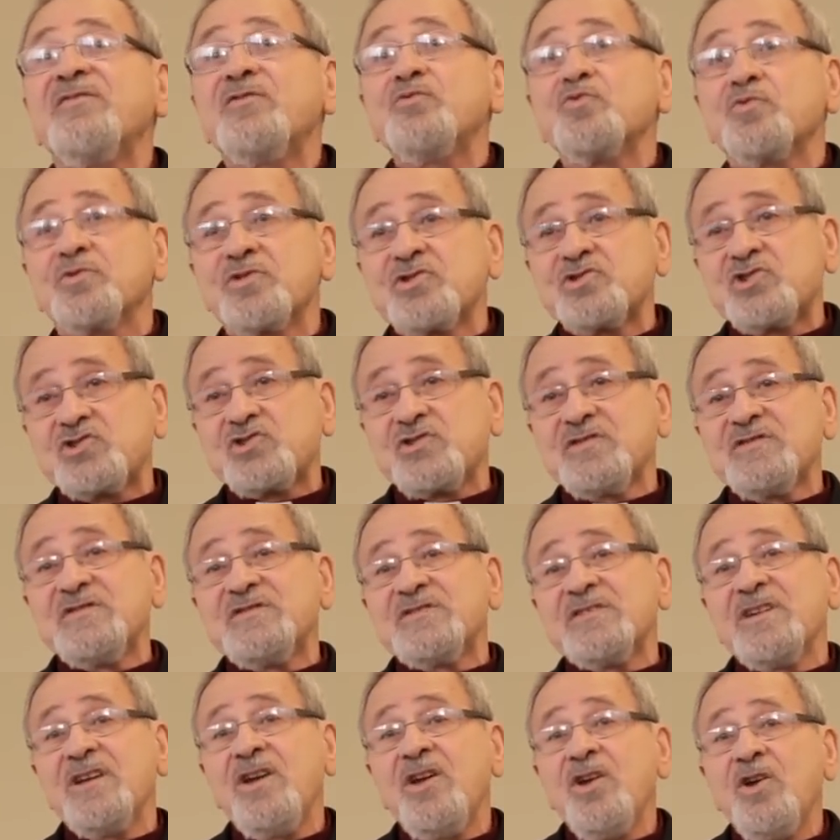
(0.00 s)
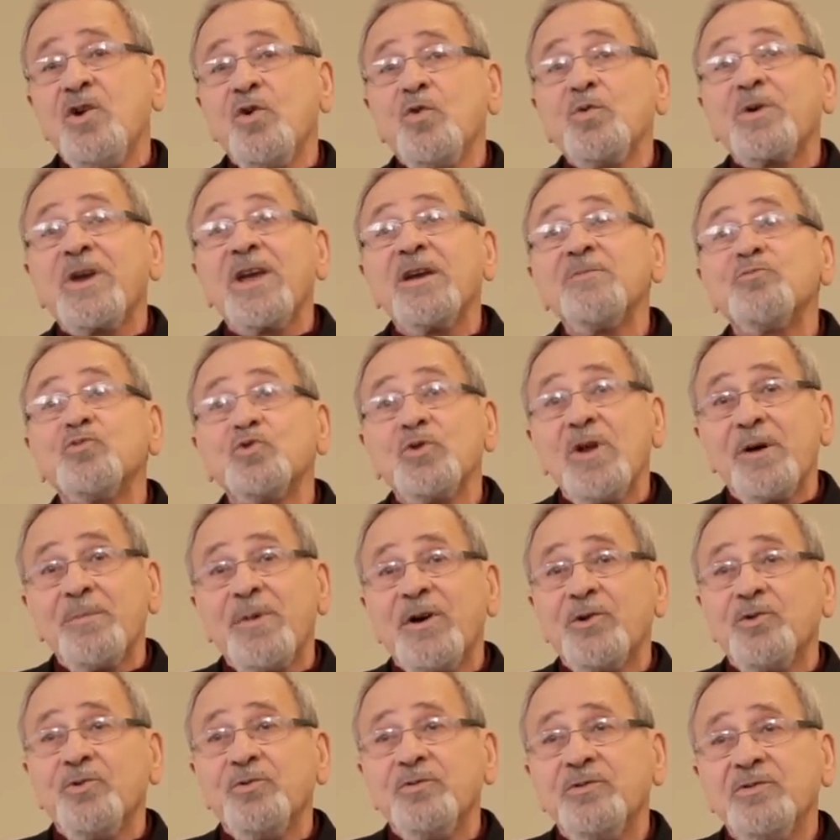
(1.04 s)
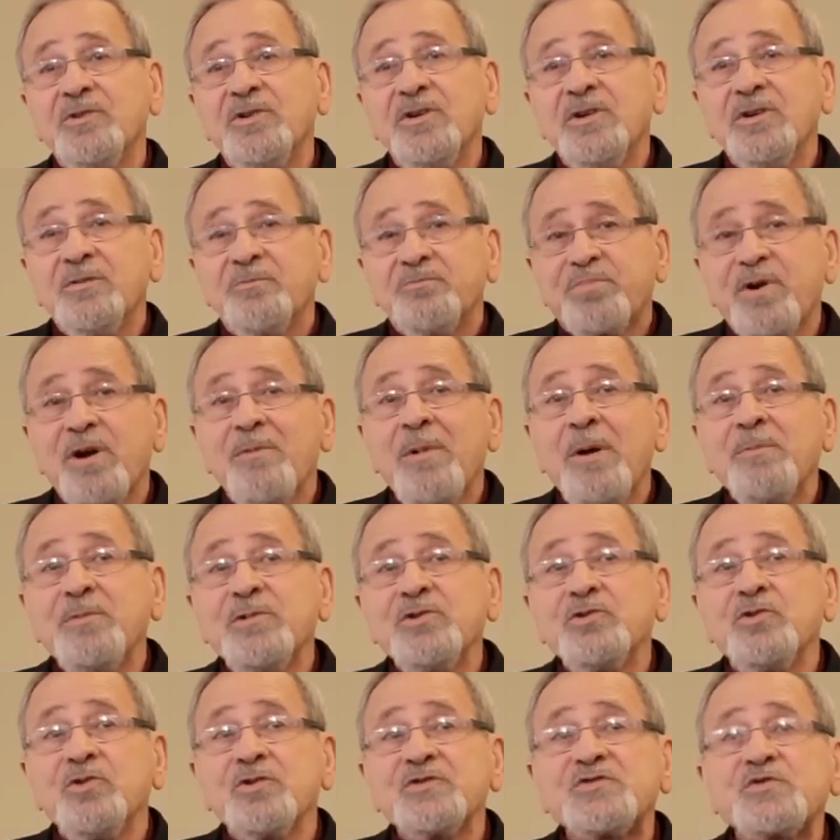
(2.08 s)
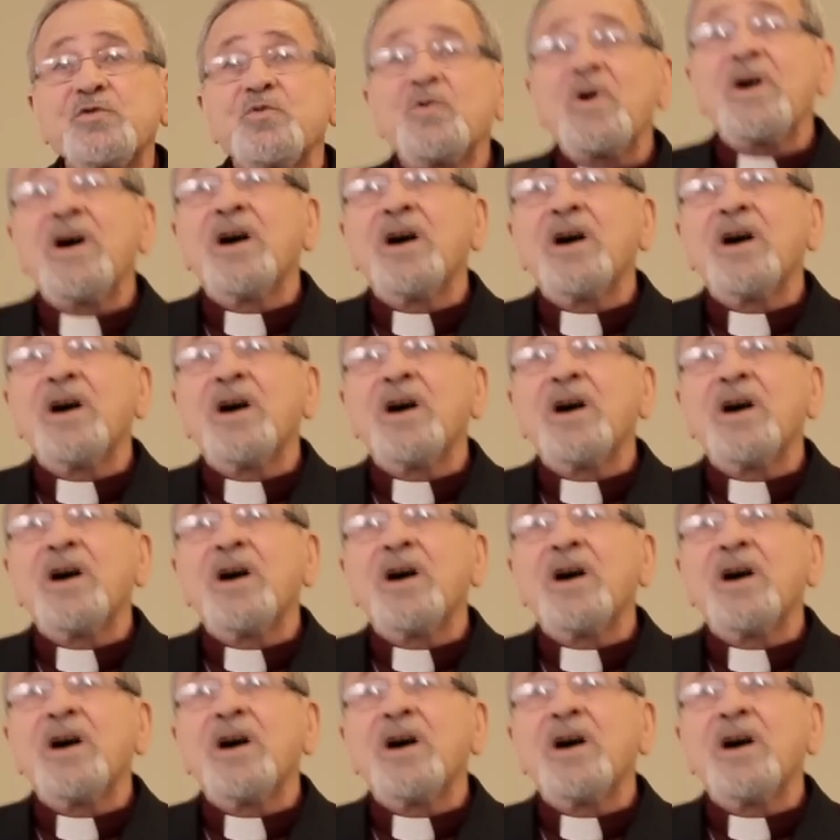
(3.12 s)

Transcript: few Christians who came to Lebanon. Probably those who